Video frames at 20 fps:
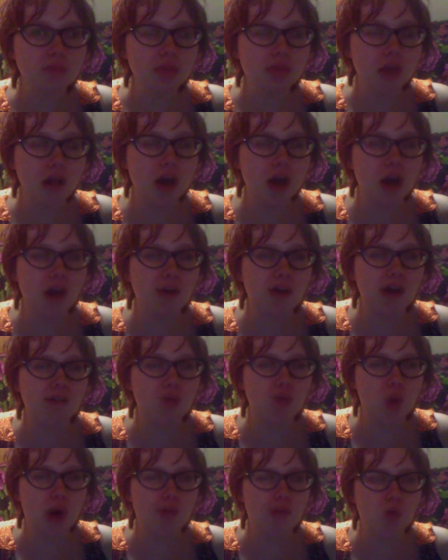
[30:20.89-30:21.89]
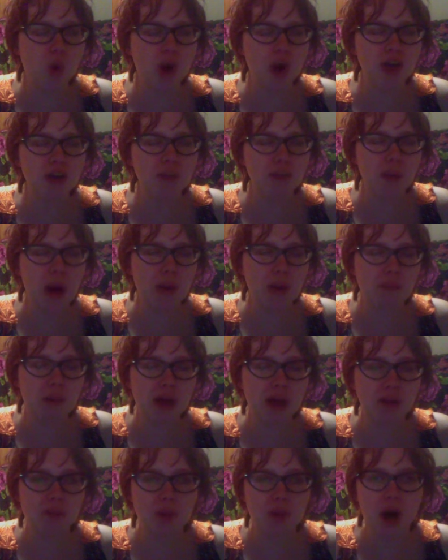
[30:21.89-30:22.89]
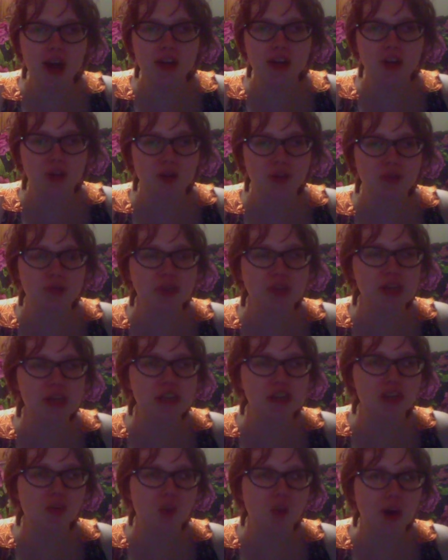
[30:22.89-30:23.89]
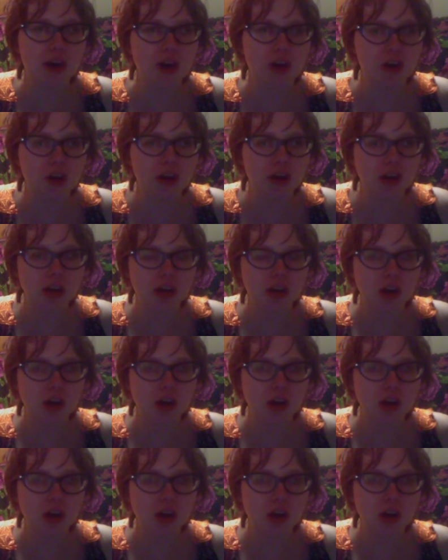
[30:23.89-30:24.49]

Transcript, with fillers: of of one minor scene where